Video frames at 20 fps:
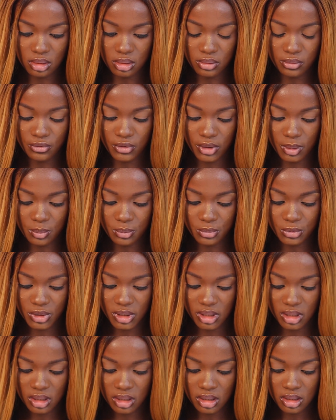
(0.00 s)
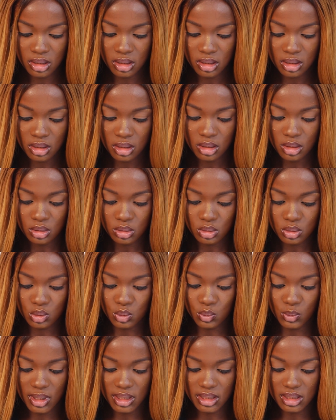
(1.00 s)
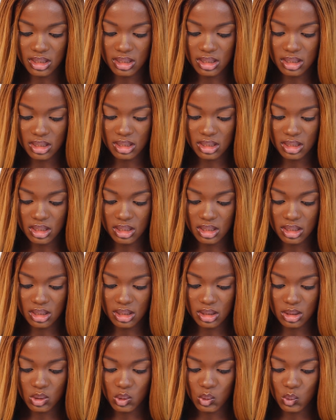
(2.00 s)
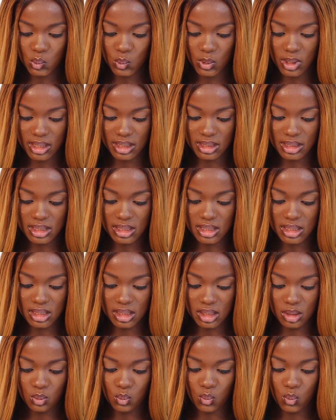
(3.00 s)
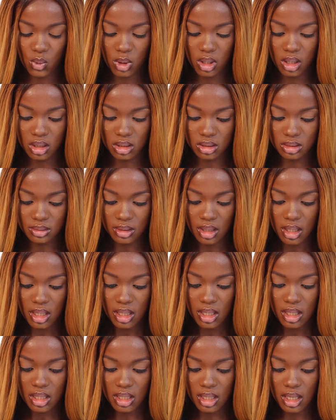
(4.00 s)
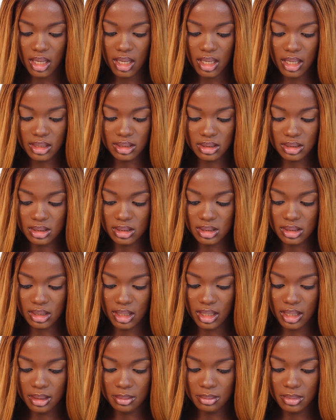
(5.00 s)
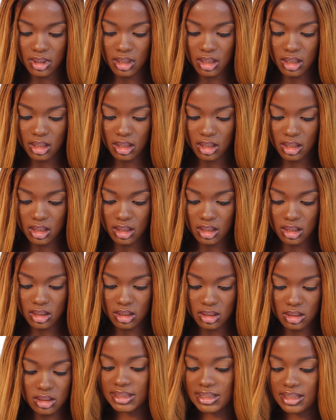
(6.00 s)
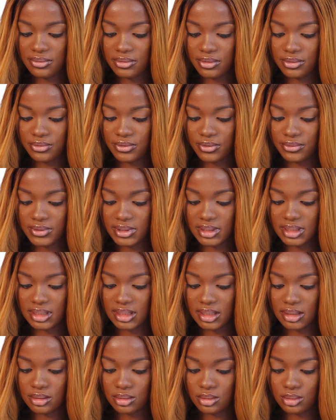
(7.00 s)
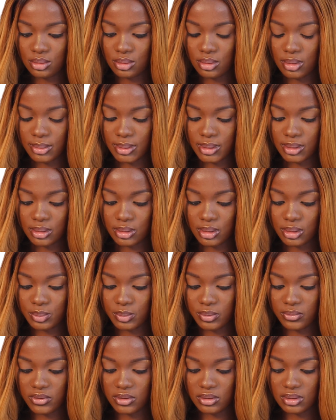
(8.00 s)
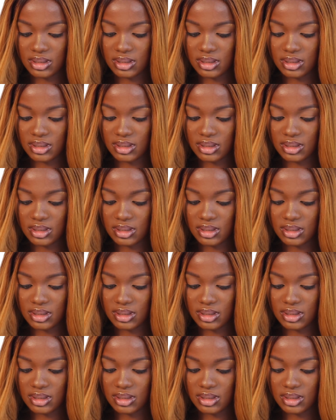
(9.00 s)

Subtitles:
February 2021. Yeah, and the time is 7:56. So I'm just going to put it to